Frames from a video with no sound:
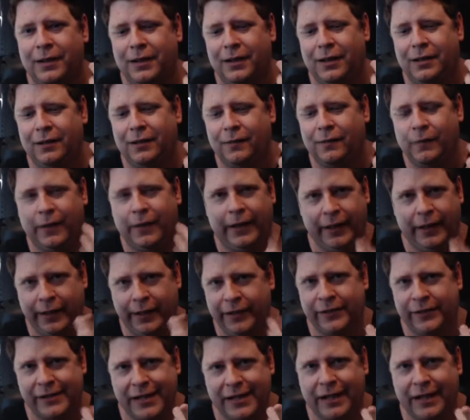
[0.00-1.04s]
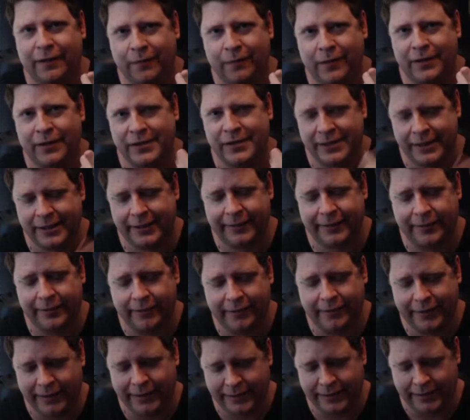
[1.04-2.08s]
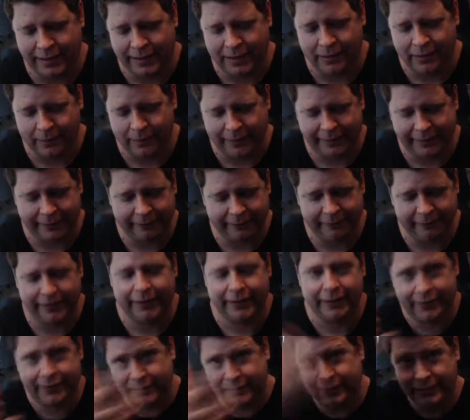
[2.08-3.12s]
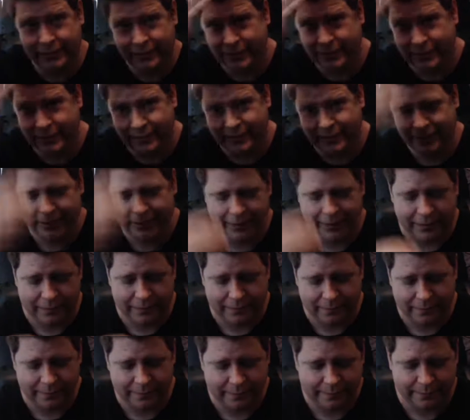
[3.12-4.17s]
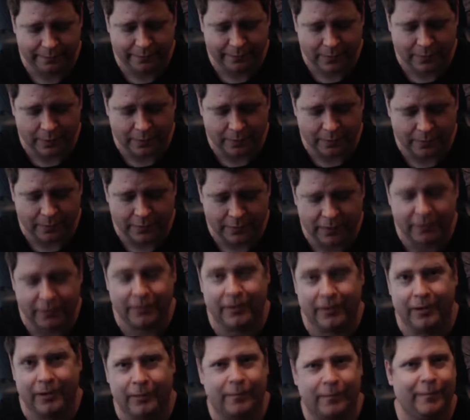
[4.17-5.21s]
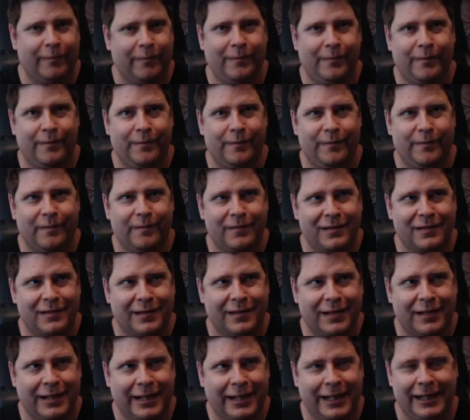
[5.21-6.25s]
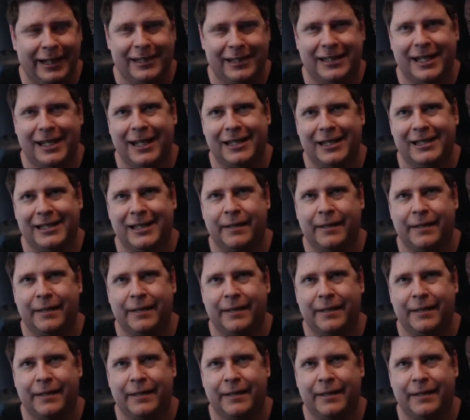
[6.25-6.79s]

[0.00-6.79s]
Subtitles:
when they use that one signal in Halloween 3 to, you know, turn their kids' heads into